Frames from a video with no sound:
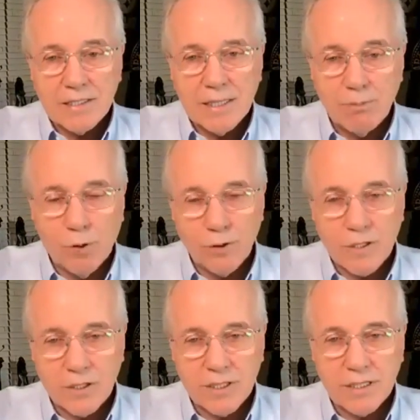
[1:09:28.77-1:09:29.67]
more than
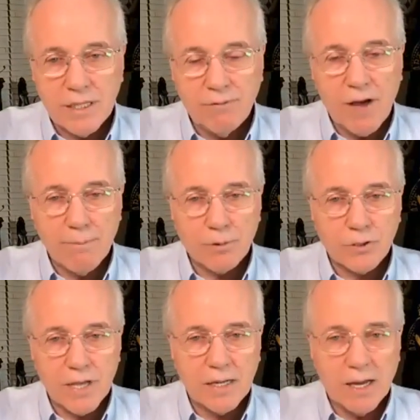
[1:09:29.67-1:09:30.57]

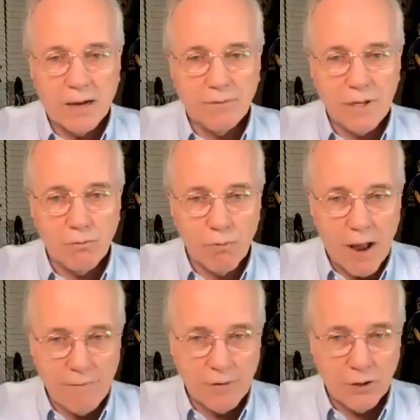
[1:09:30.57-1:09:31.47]
65% of the
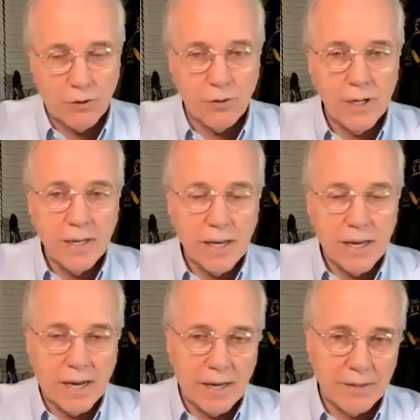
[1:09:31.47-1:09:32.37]
revenue,
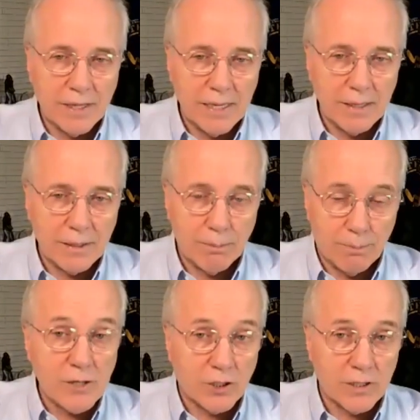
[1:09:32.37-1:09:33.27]
uh, the, the
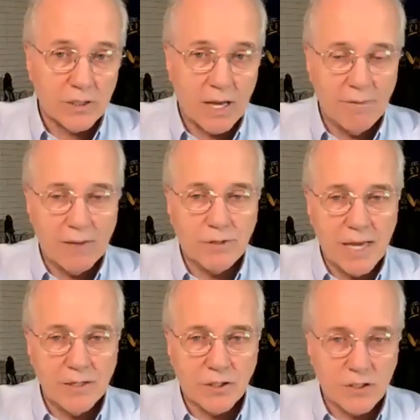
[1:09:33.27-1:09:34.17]
budgets of
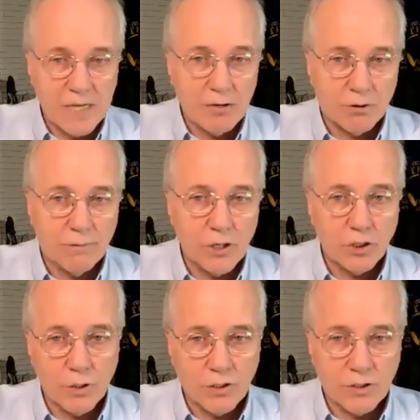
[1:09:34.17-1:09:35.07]
FDA's CDER
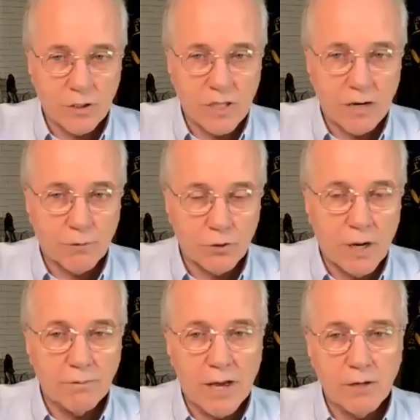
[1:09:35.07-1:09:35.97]
division, which is the Center for
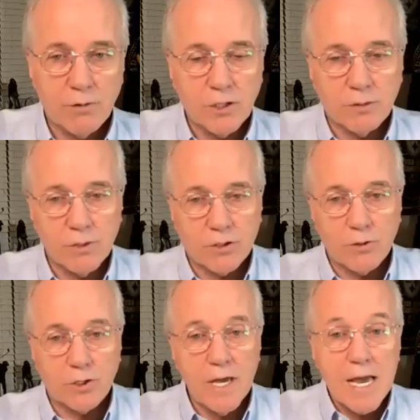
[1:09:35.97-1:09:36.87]
Drug Evaluation and
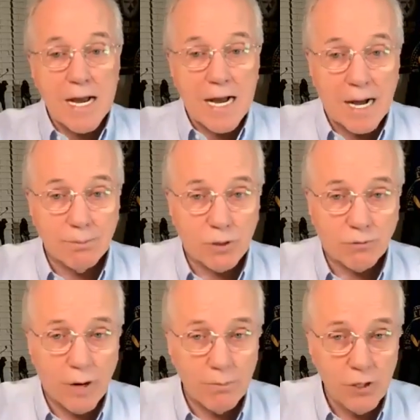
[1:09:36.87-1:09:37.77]
Research, comes
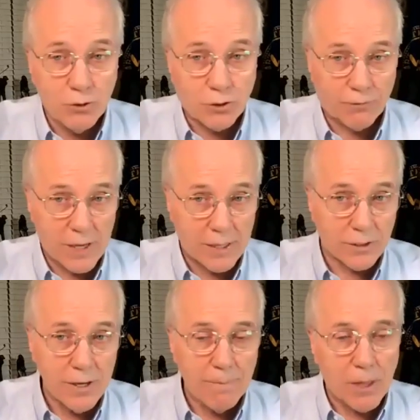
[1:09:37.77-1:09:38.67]
from user fees
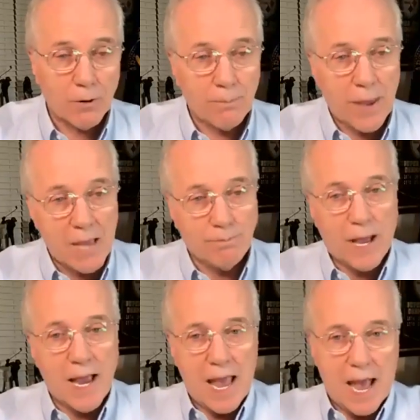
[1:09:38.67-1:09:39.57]
that are paid
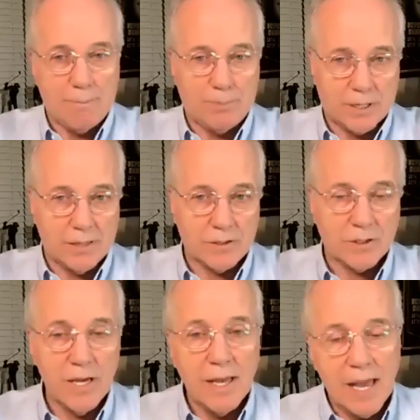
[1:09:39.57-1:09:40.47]
by applicants.
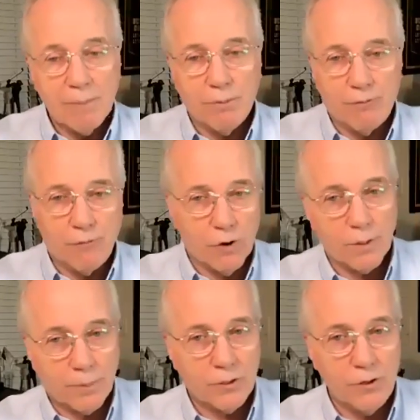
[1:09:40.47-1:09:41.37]
And before
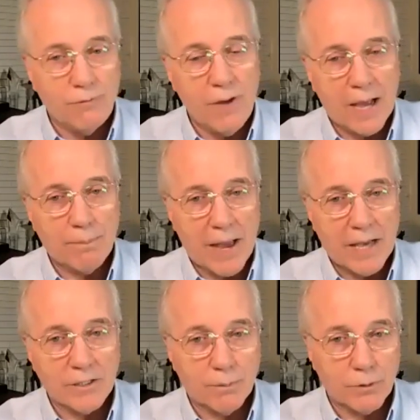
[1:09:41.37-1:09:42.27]
the PDUFA Act
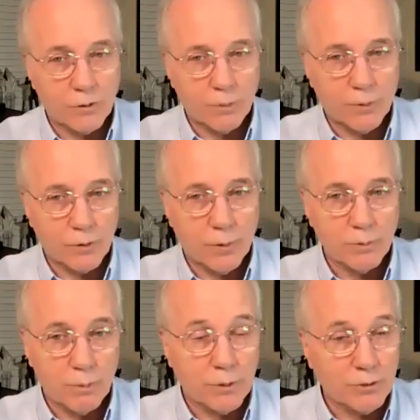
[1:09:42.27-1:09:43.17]
passed, the
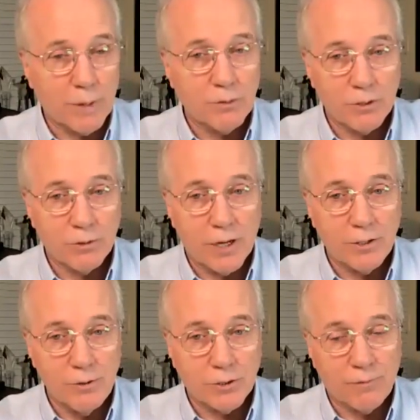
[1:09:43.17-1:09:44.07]
Prescription, Prescription Drug
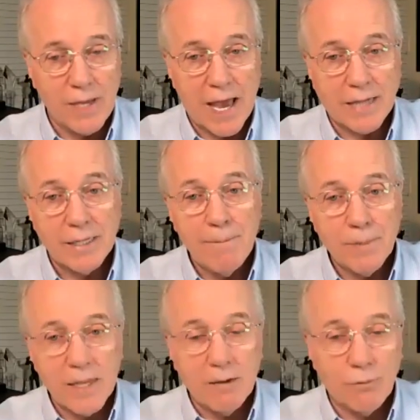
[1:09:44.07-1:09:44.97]
User Fee Act,
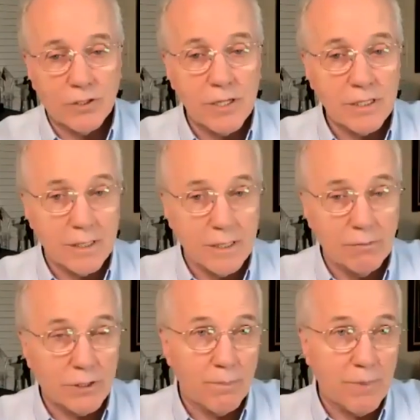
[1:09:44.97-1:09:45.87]
it was it
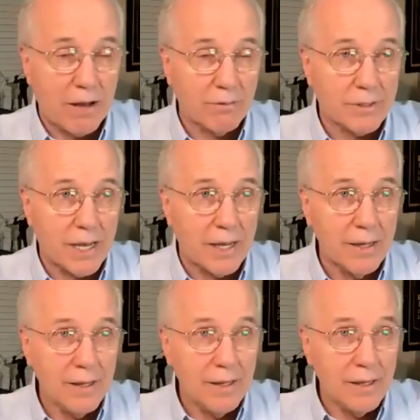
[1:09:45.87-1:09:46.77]
was about uh,
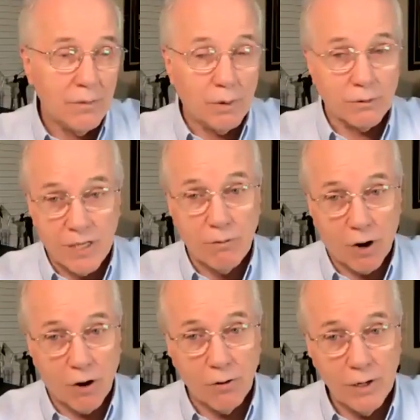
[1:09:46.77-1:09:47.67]
well
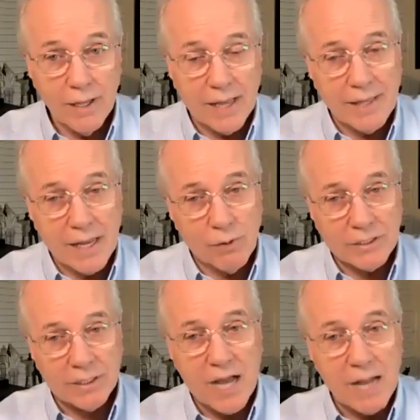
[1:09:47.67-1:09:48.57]
zero, and then it went
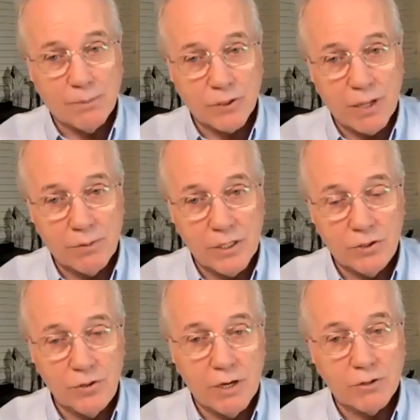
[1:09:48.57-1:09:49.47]
to nine percent within
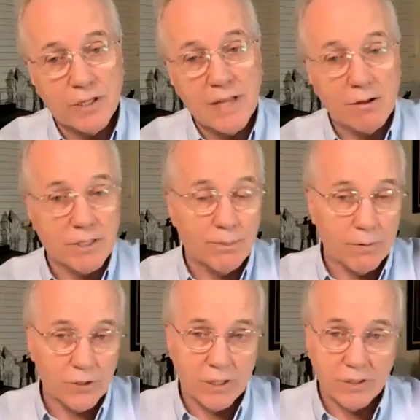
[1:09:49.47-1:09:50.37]
two years, and now it's up
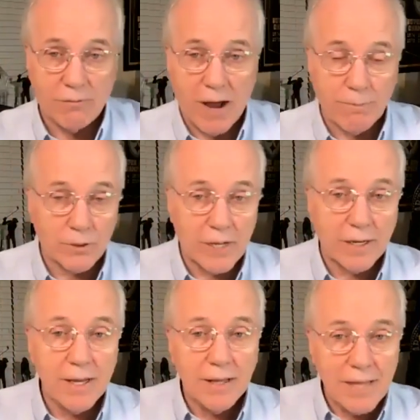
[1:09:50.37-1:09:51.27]
over sixty five percent.
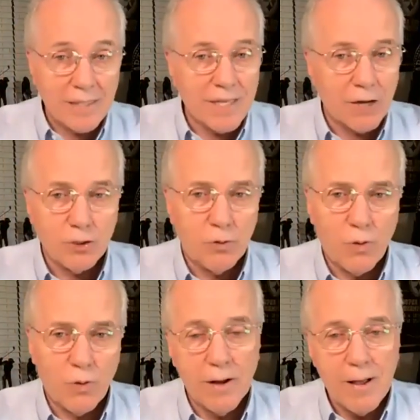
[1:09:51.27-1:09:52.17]
That tells you
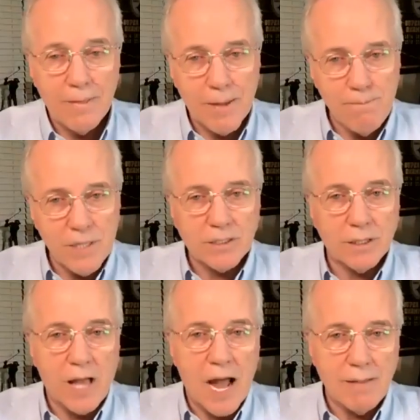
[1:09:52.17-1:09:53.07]
where the
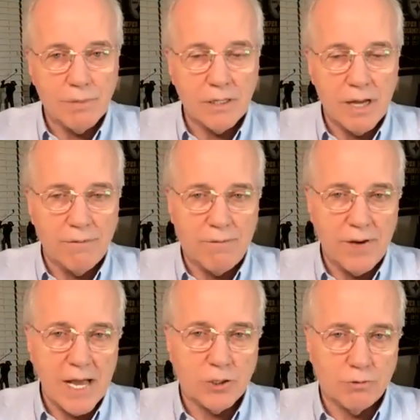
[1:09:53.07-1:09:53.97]
misalignment of the
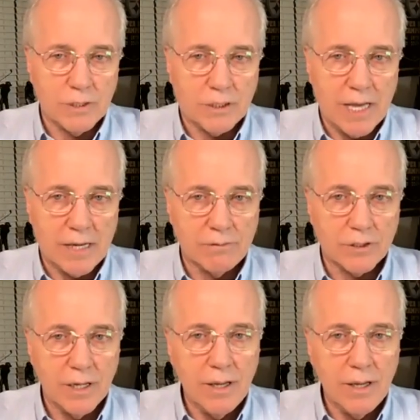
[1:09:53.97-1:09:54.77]
financial incentives